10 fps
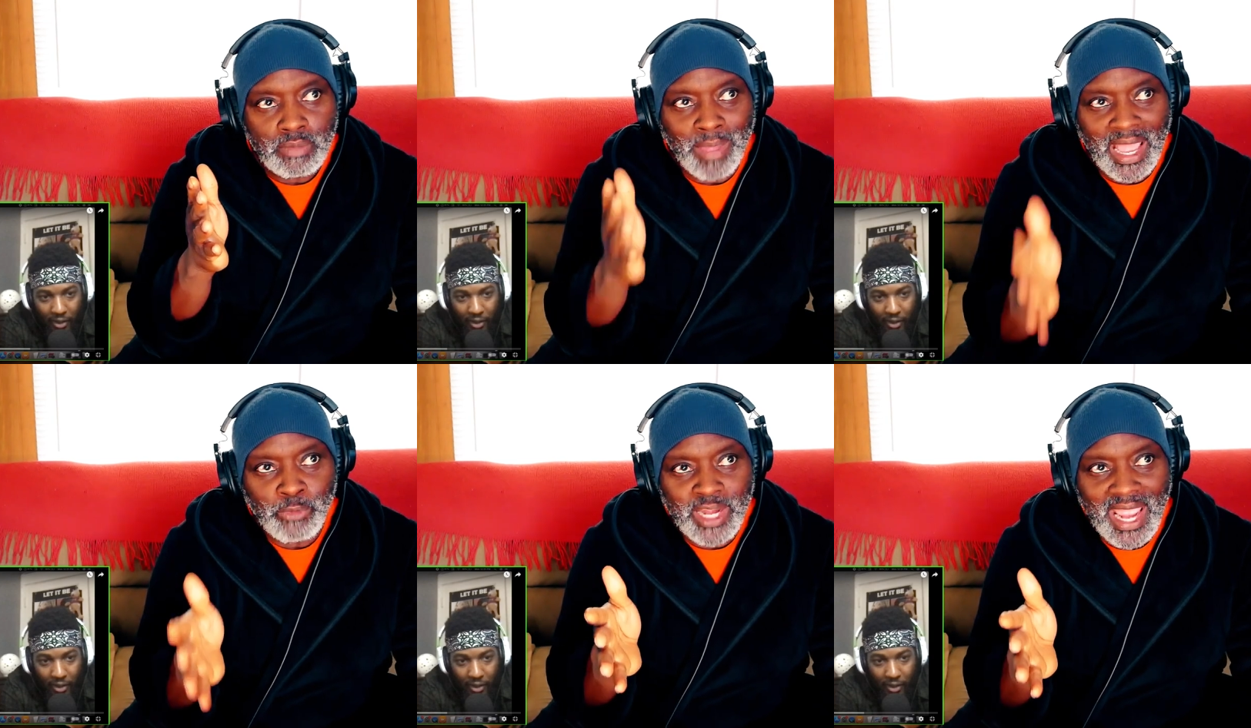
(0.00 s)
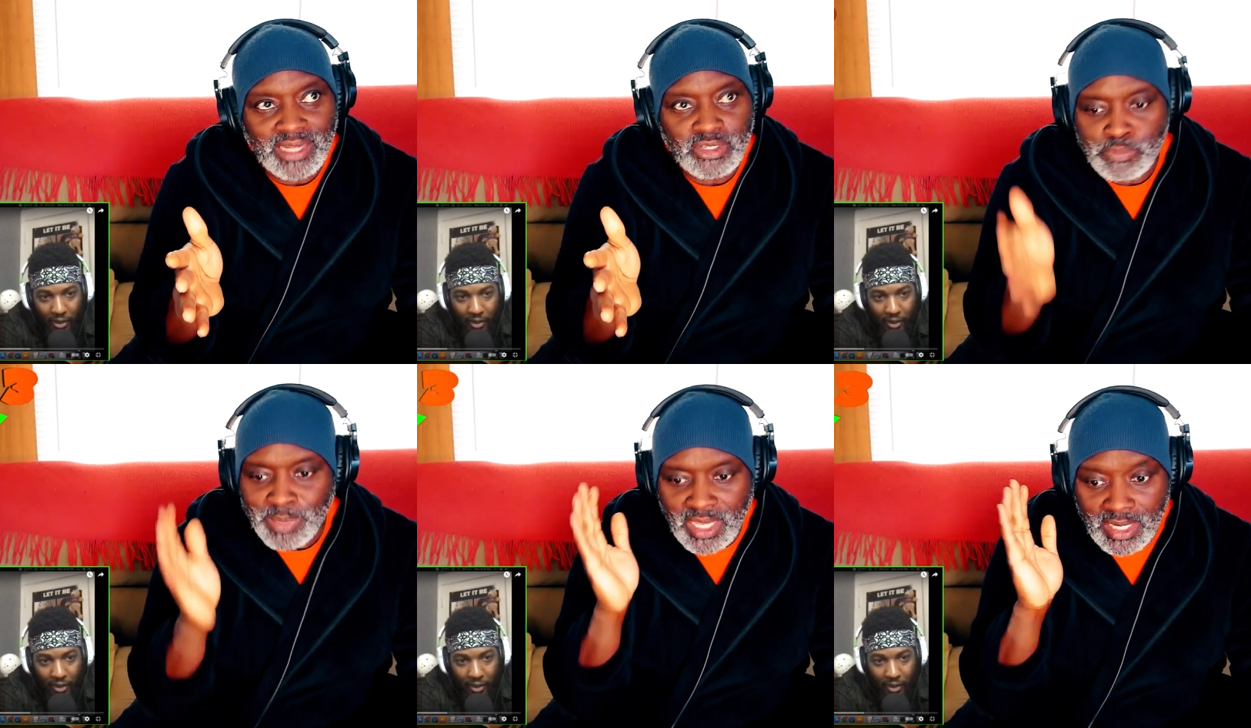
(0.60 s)
Speaker 1: by reactors
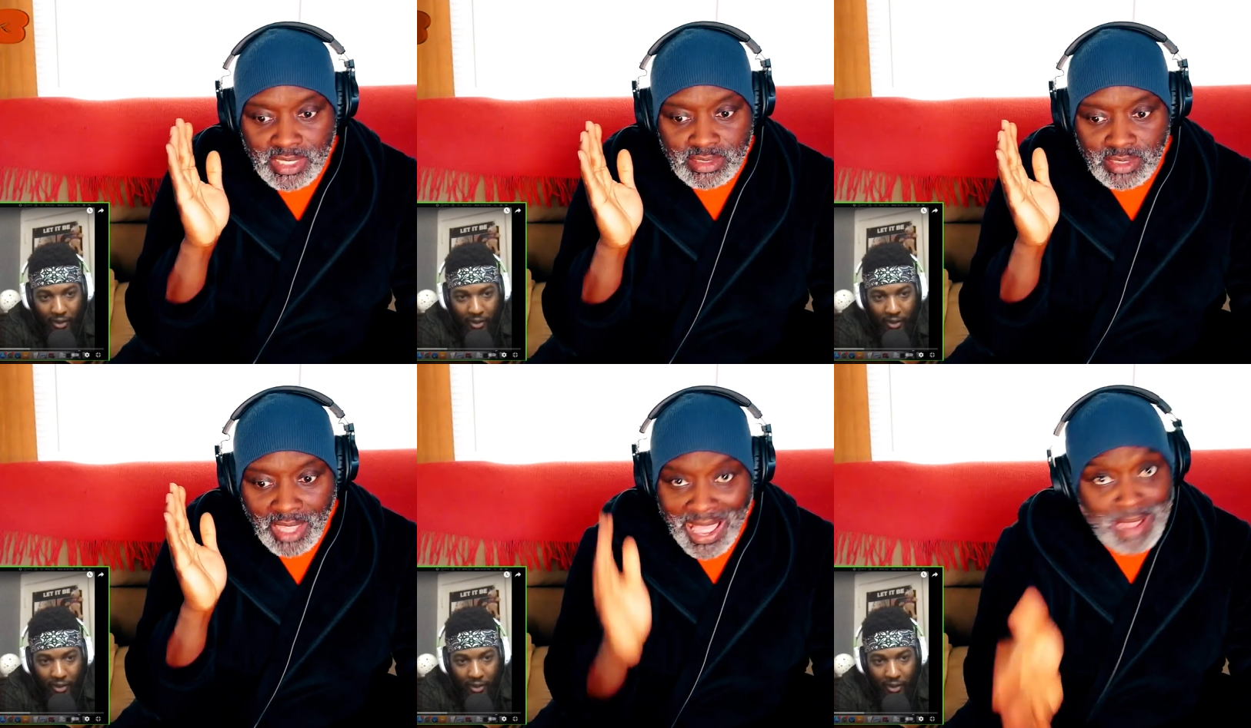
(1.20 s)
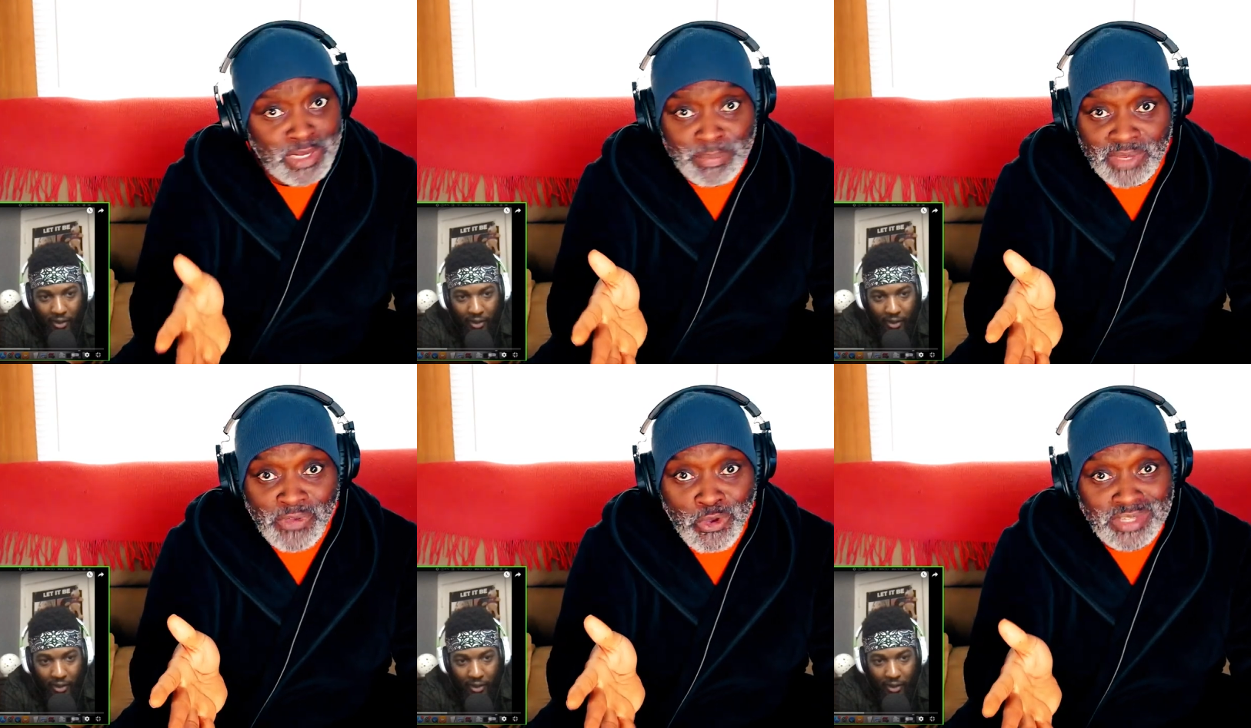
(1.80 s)
because I'm going to be
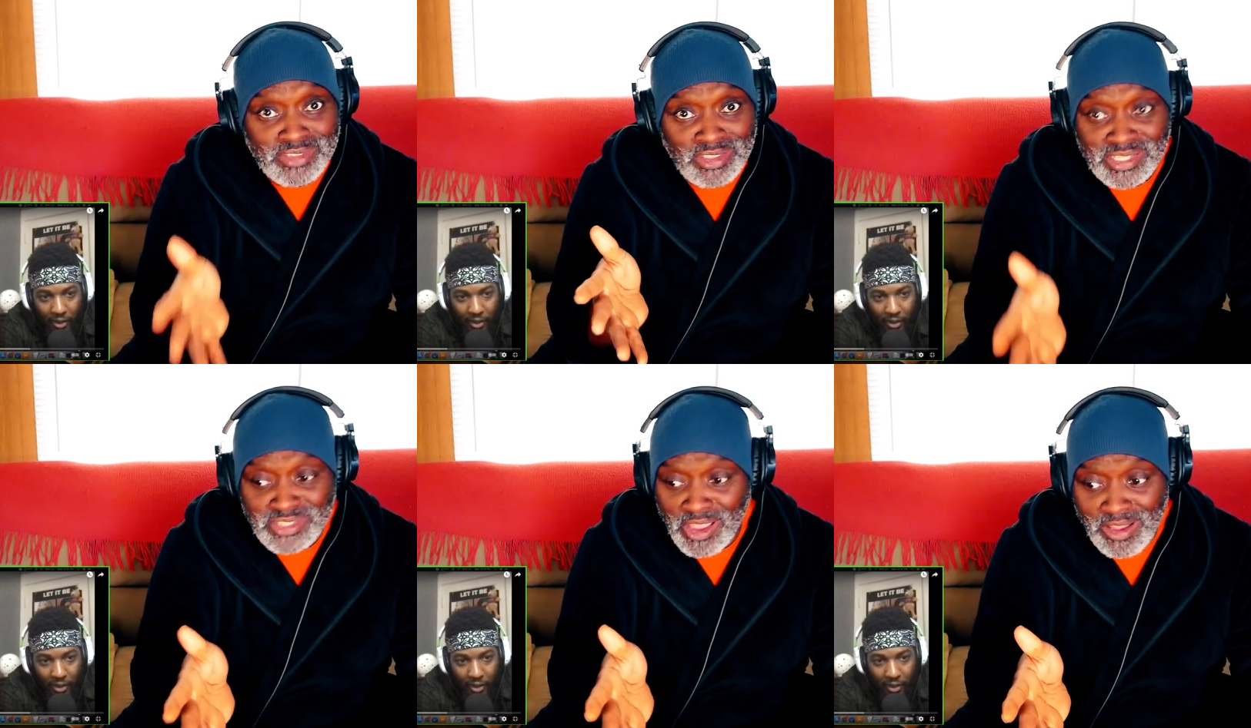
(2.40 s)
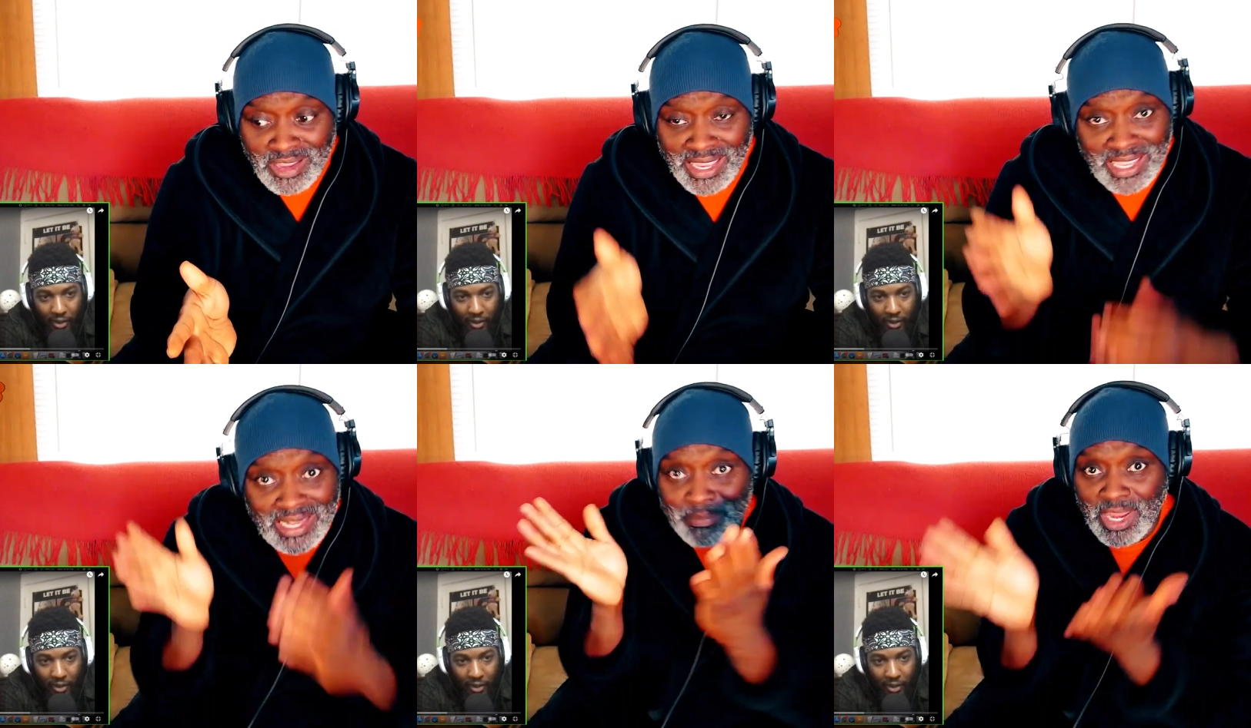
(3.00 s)
focused on the song
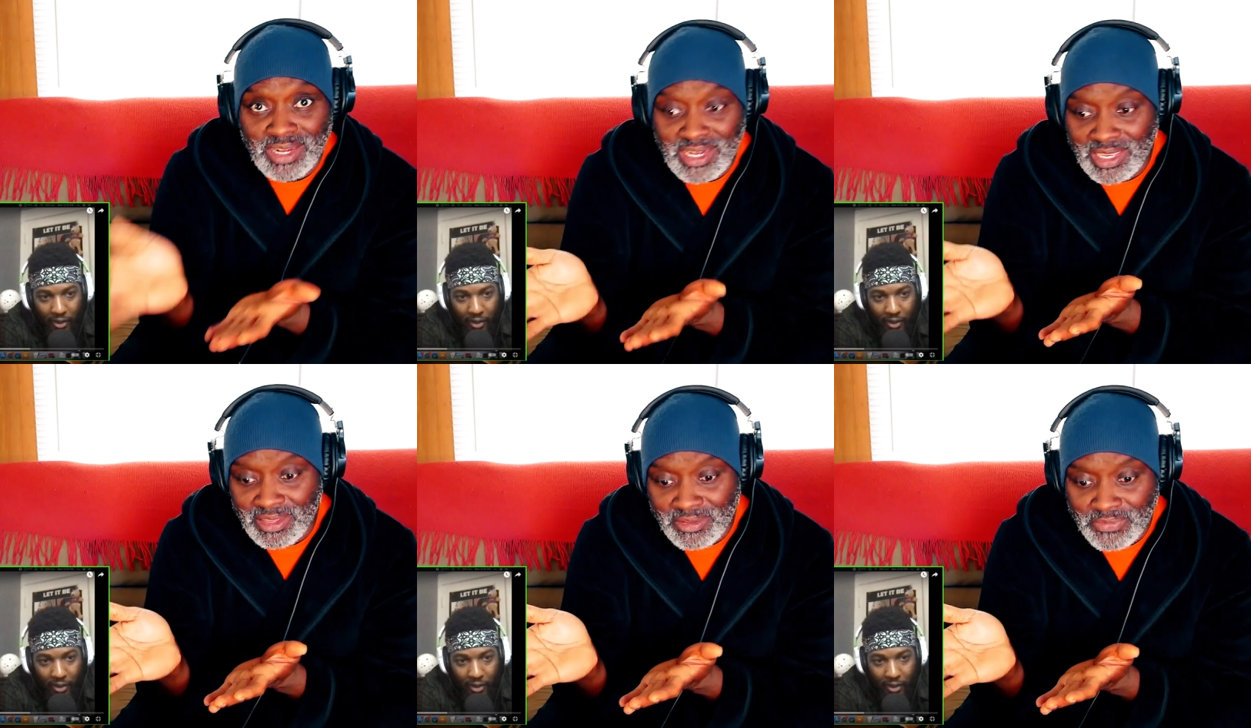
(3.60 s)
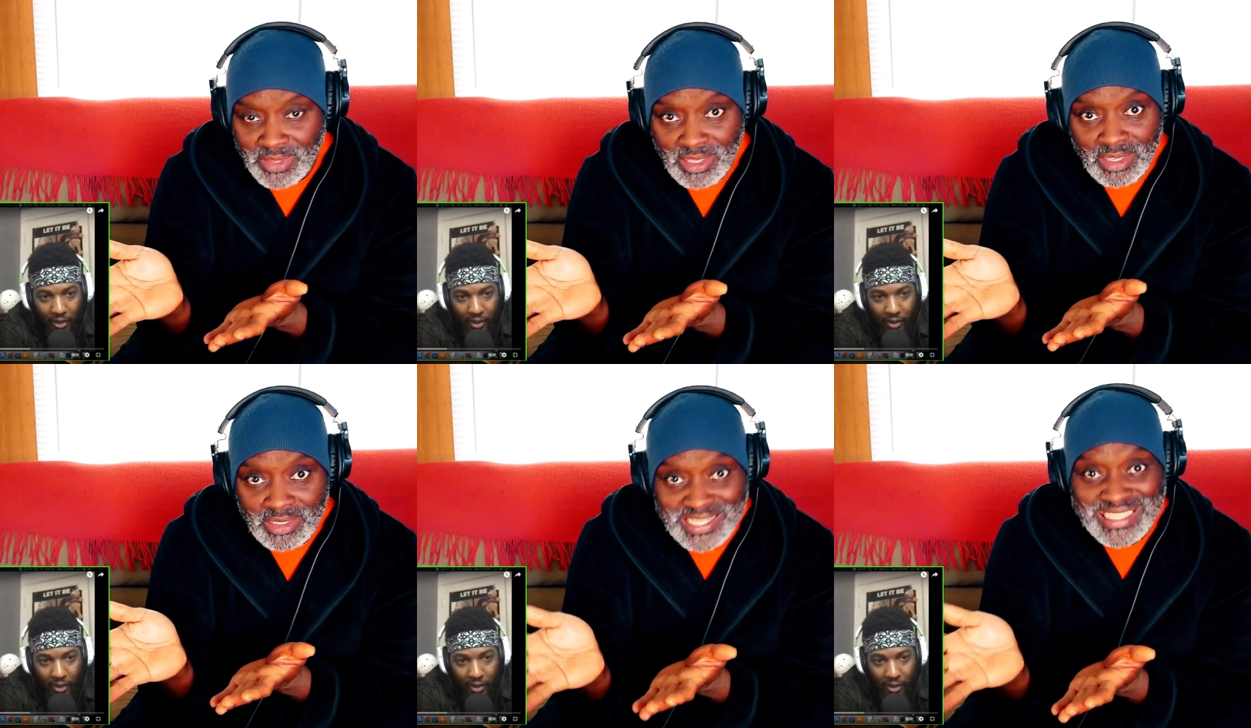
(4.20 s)
and I'm not going to give
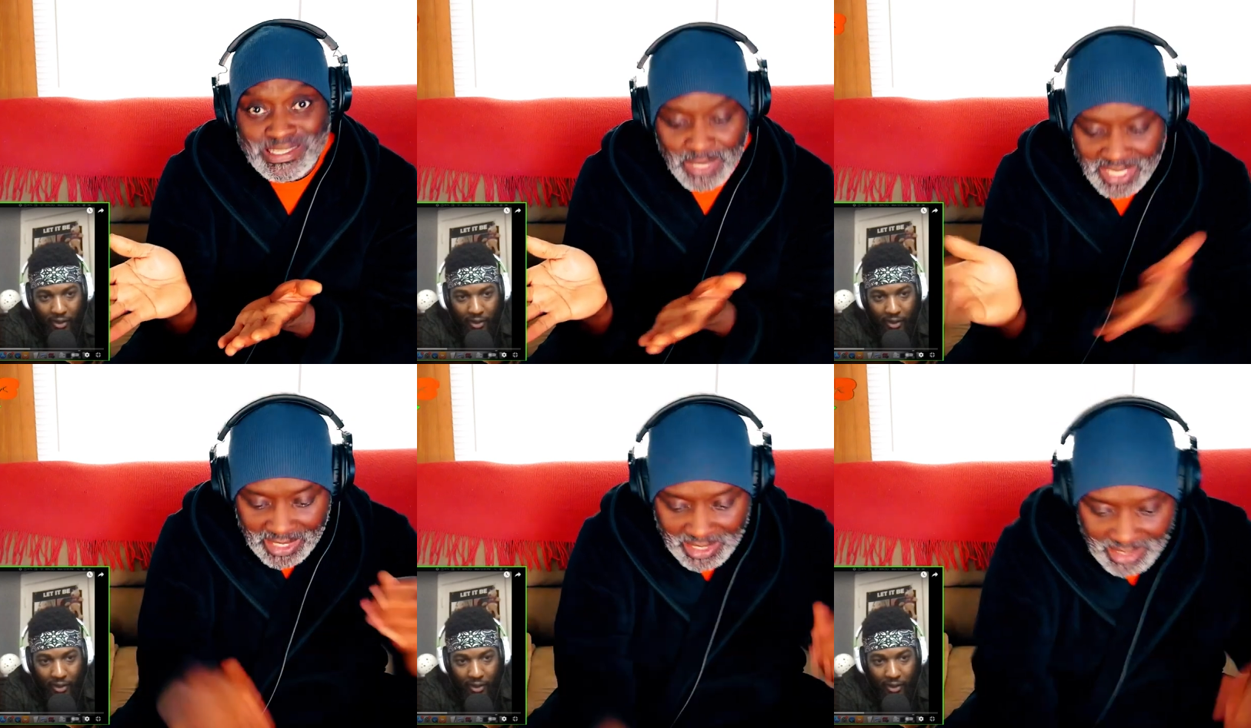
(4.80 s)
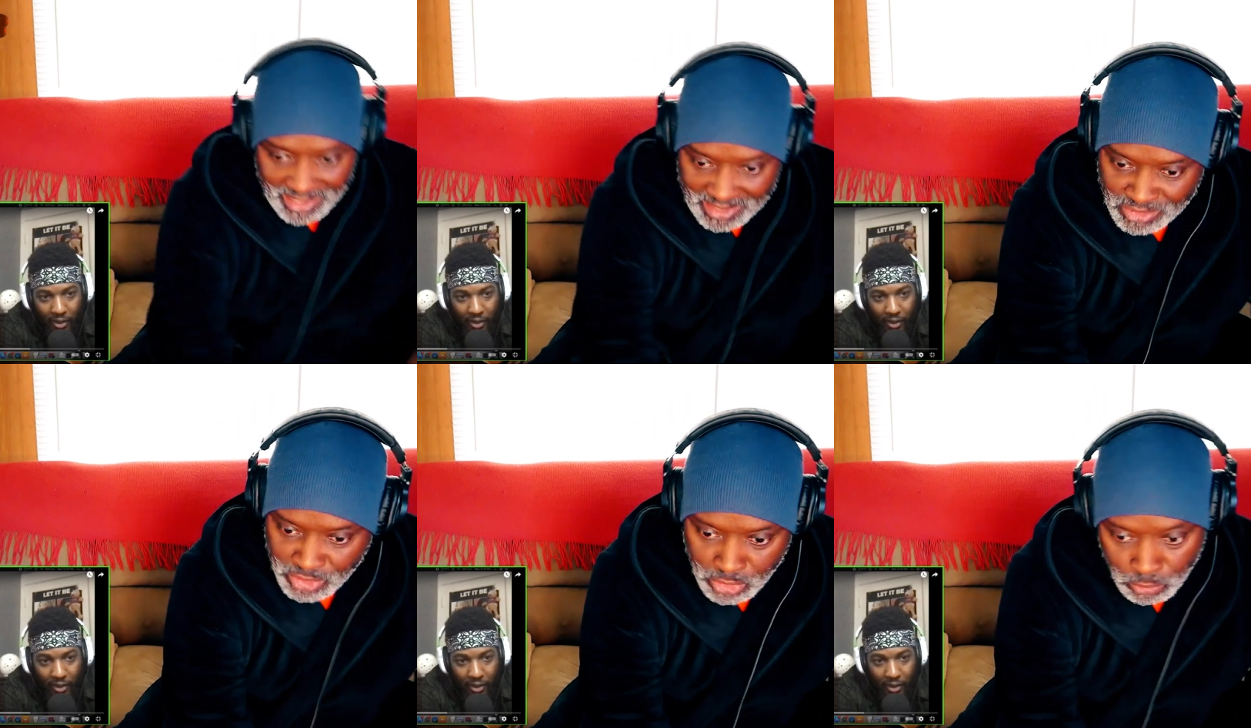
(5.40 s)
Teez McGee his
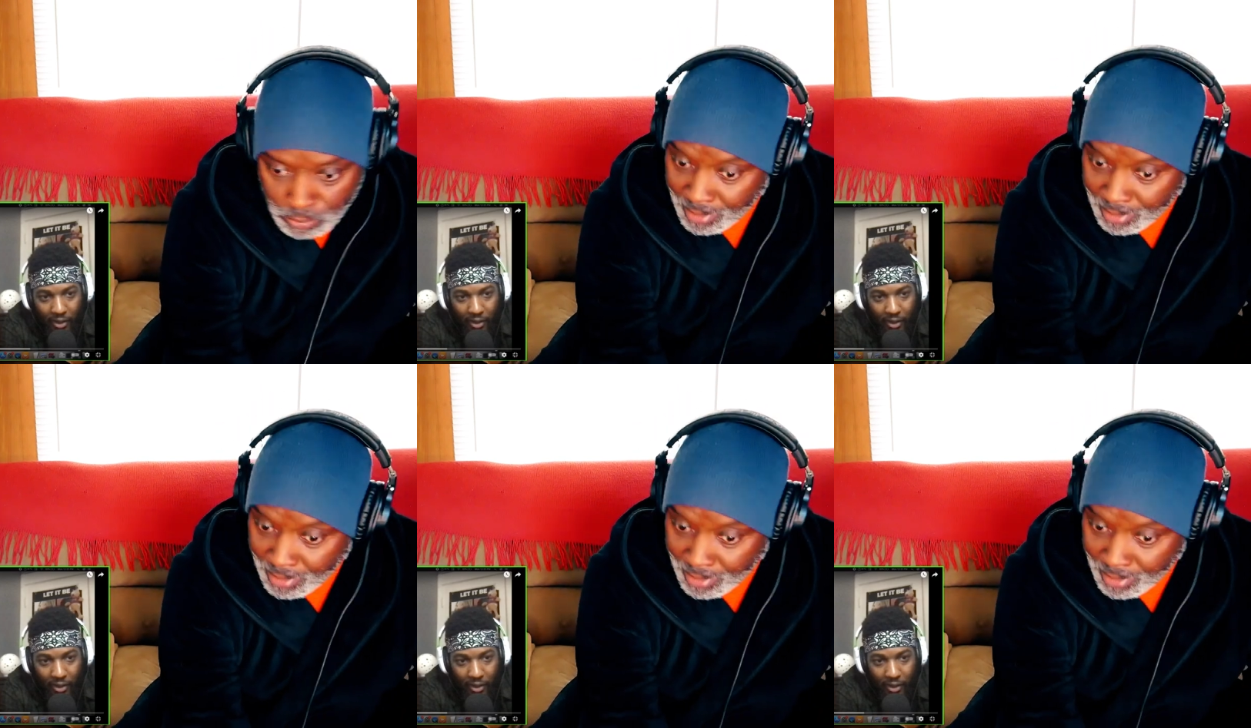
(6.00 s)
due.